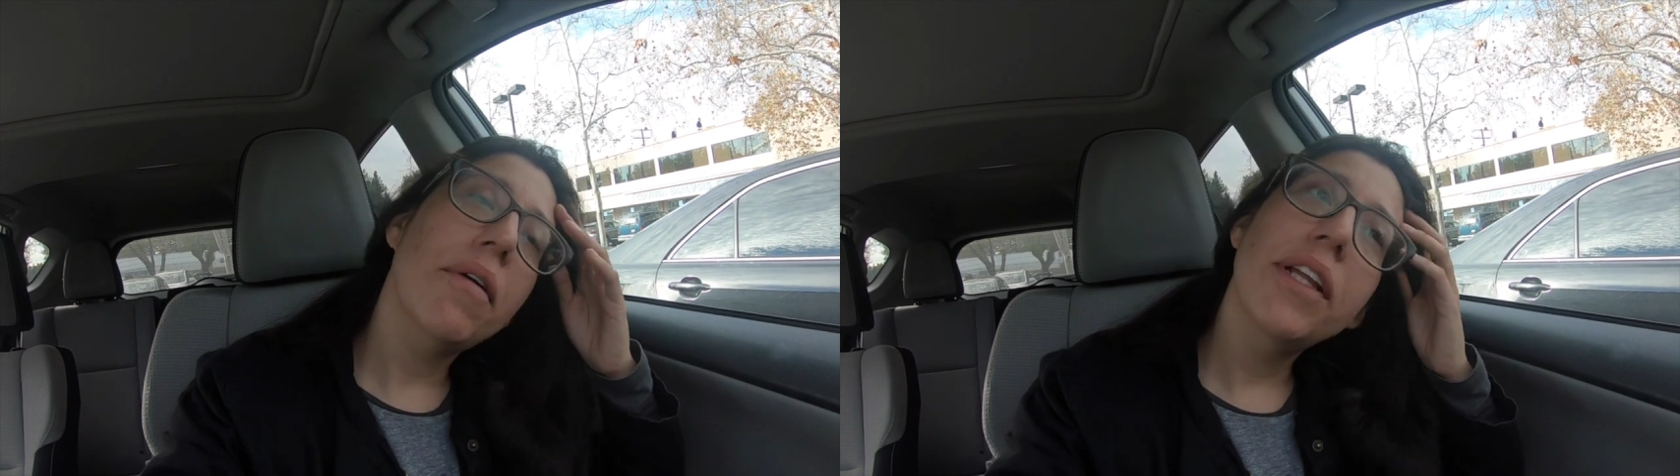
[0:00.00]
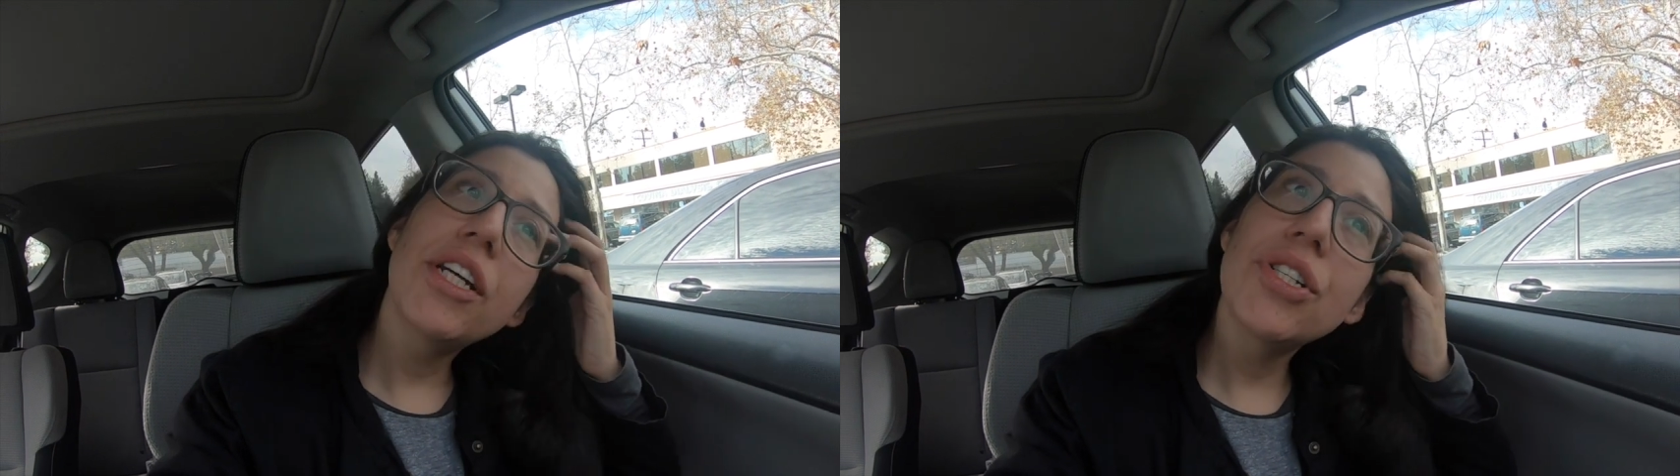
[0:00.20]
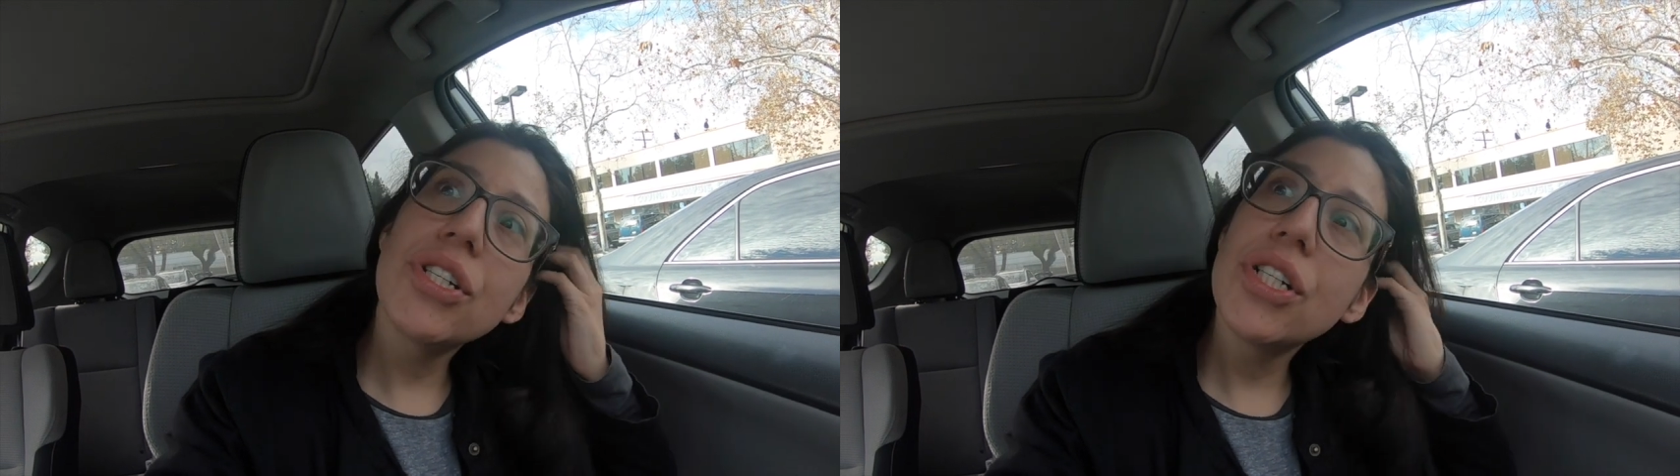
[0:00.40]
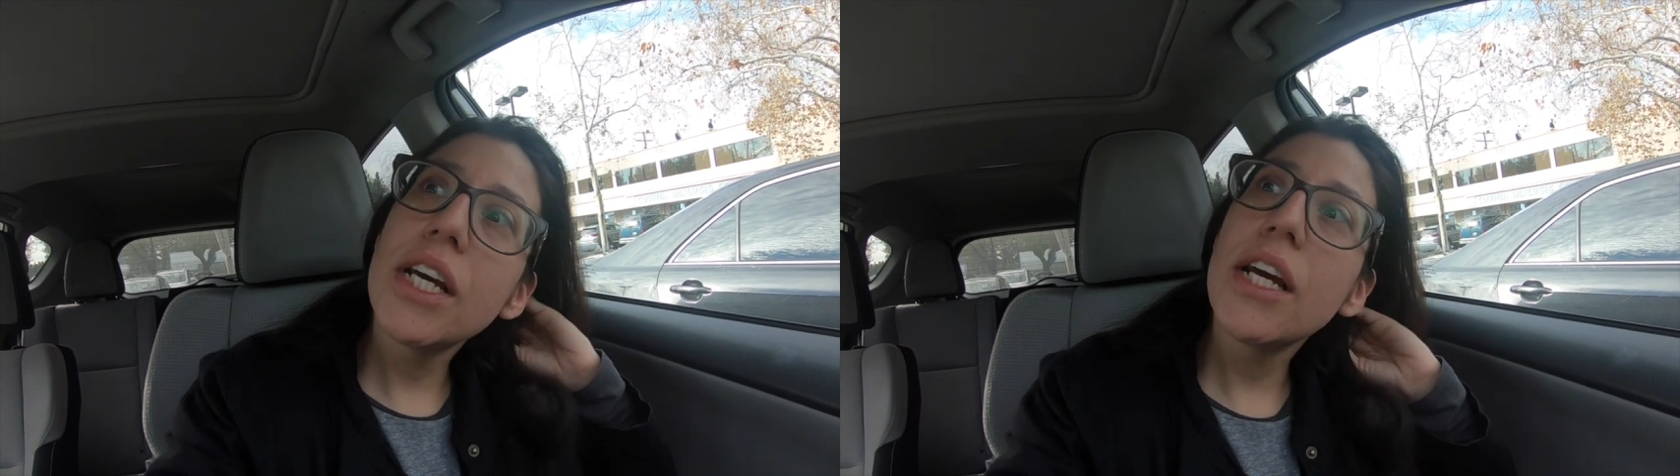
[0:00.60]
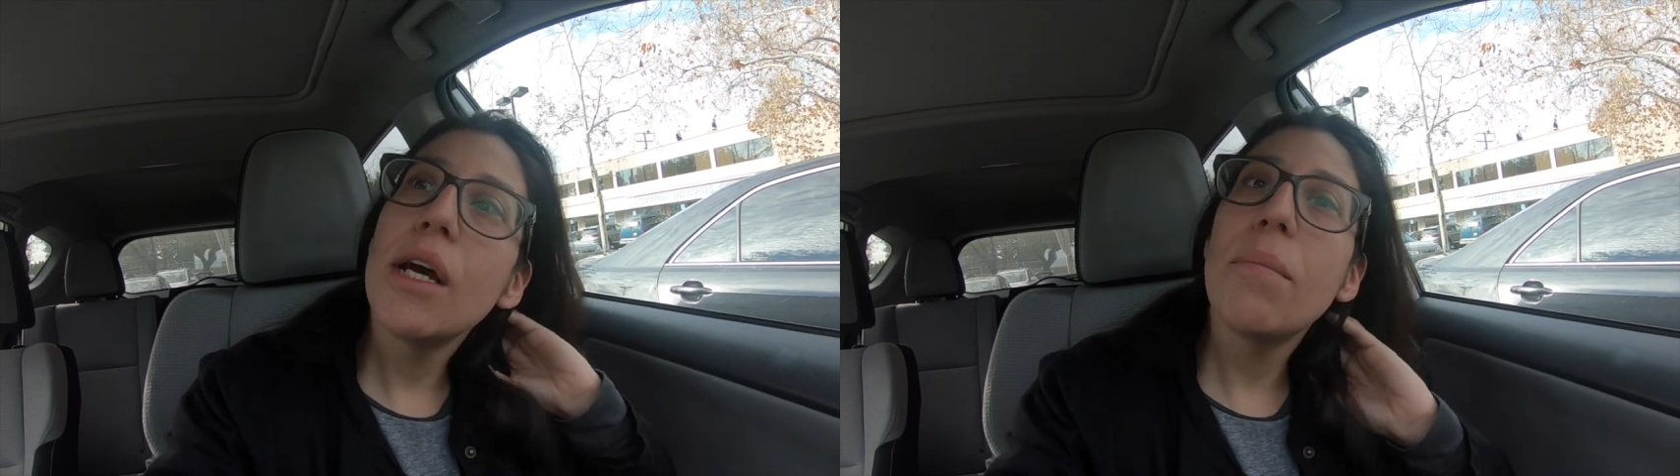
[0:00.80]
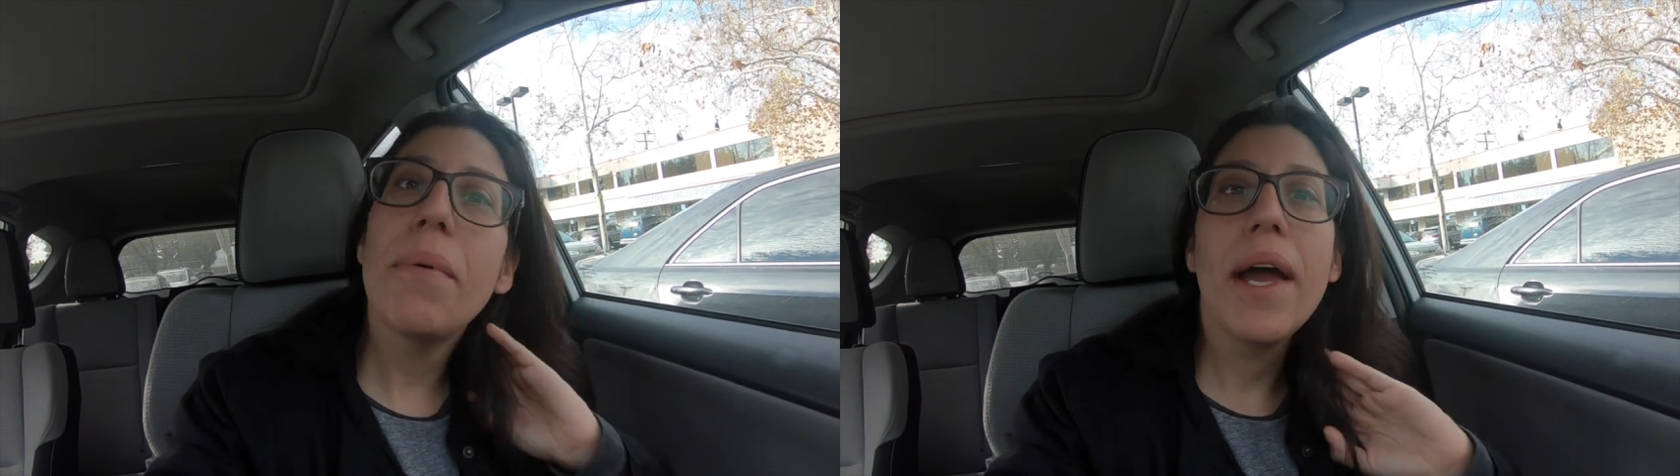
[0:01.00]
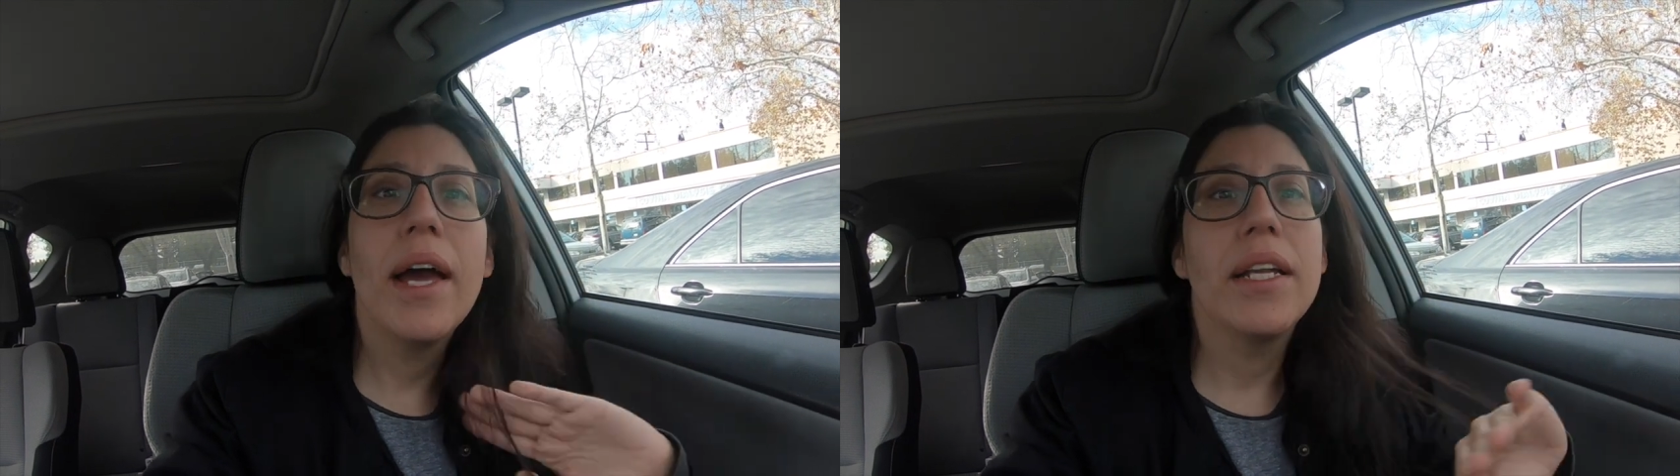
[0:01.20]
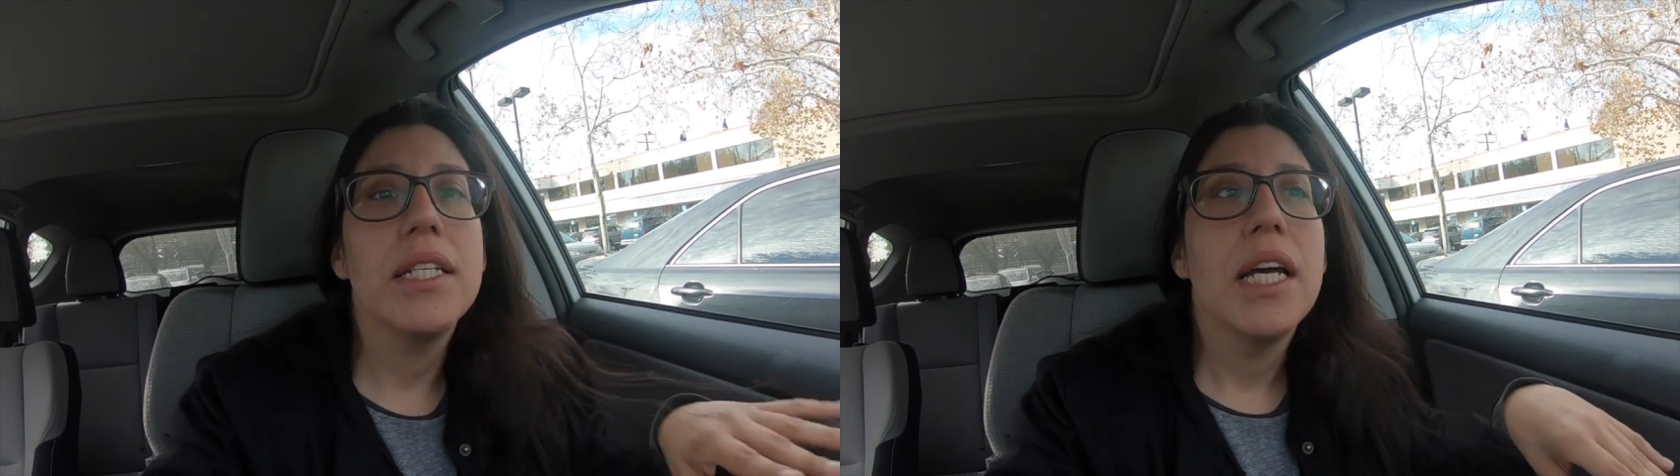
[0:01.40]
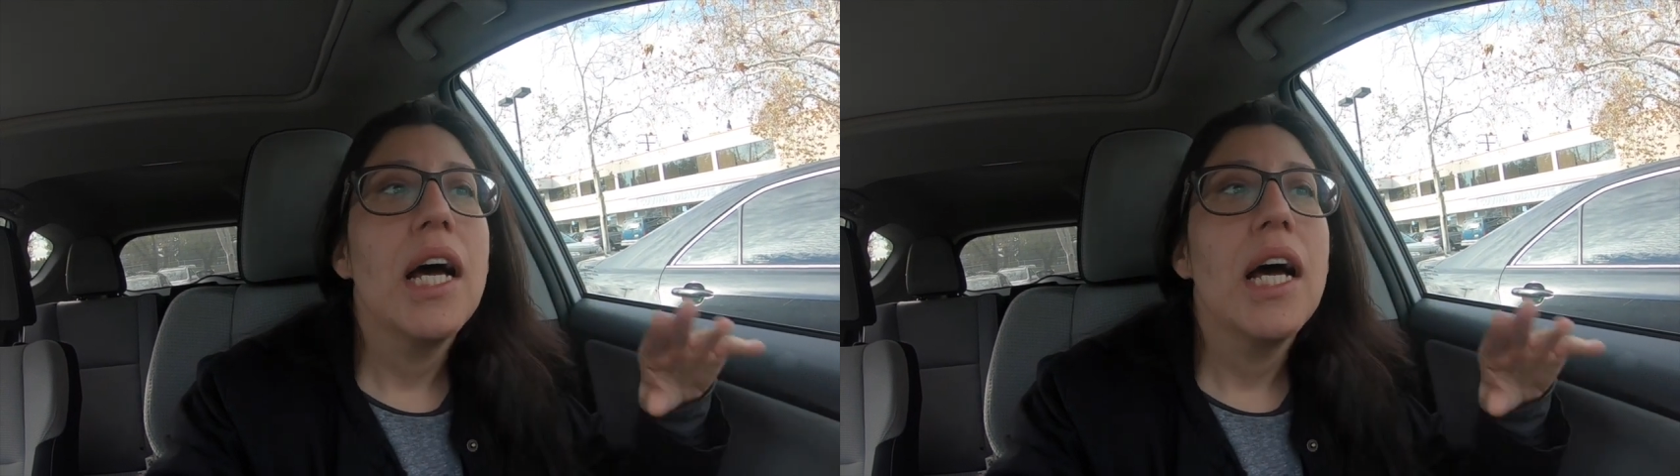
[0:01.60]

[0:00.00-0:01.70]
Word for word: relationship and